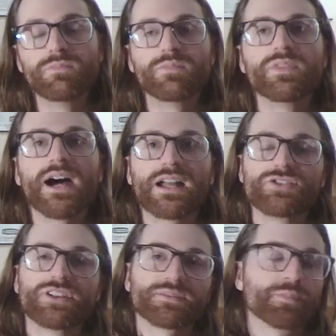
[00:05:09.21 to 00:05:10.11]

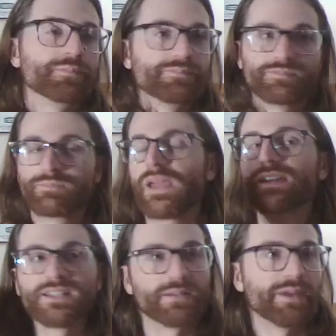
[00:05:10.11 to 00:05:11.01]
not just
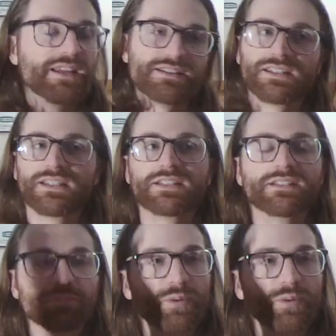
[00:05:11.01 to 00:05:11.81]
painting a painting and